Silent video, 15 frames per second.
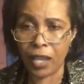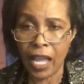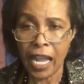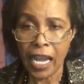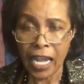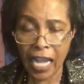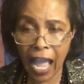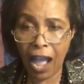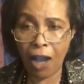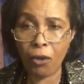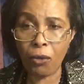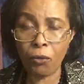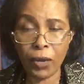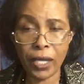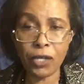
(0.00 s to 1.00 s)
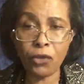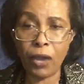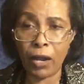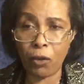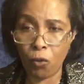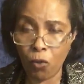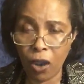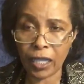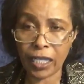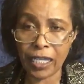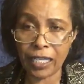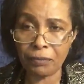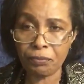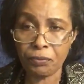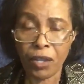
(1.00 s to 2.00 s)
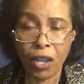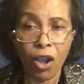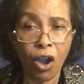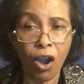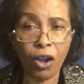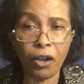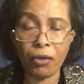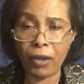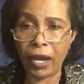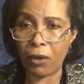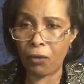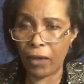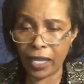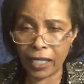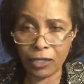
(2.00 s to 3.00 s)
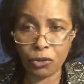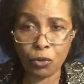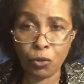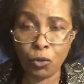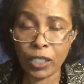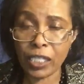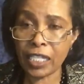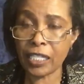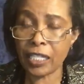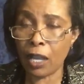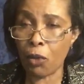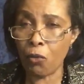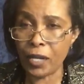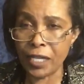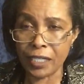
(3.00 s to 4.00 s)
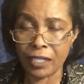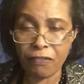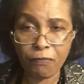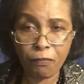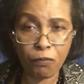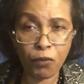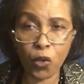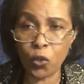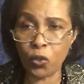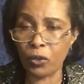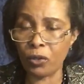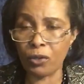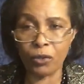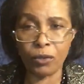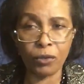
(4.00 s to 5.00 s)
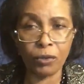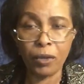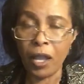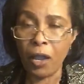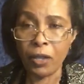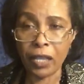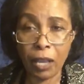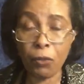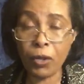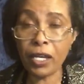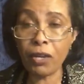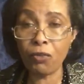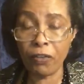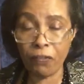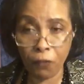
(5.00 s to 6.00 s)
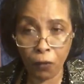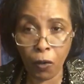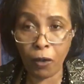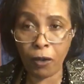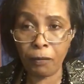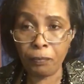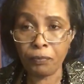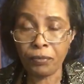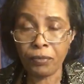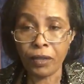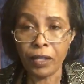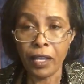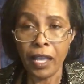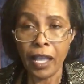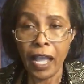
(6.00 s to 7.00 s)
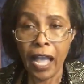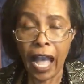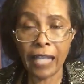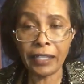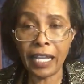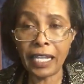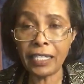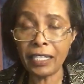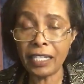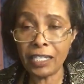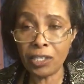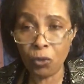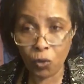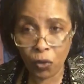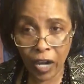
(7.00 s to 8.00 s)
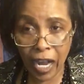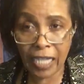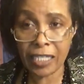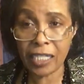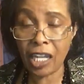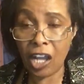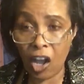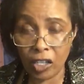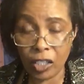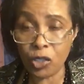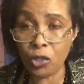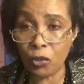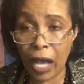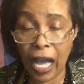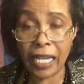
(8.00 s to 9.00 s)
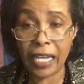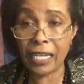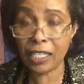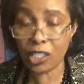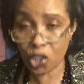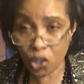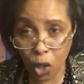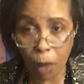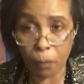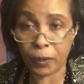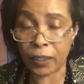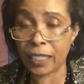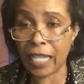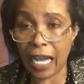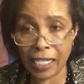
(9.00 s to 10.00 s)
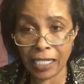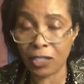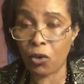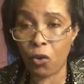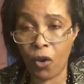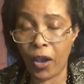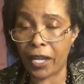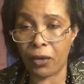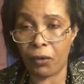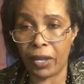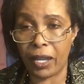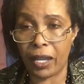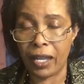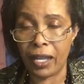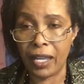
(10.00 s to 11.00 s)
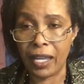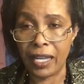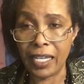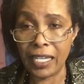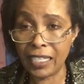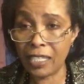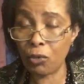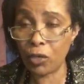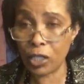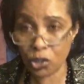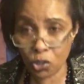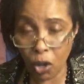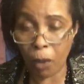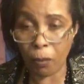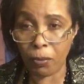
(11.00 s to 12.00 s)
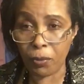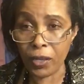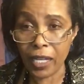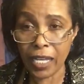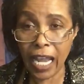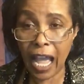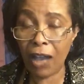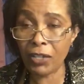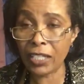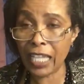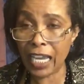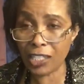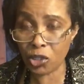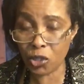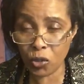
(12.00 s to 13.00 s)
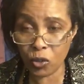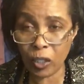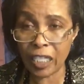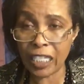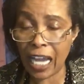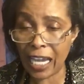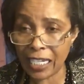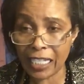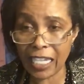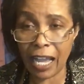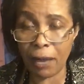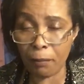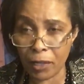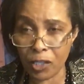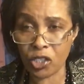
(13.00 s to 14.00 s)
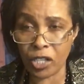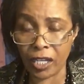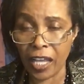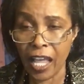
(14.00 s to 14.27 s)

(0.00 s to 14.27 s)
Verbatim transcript: Now, when you are walking or you are going, you will see the wind. The wind will flow and then it will run on you and then it stopped. It doesn't go anywhere. It will stop. Now it has done their mission.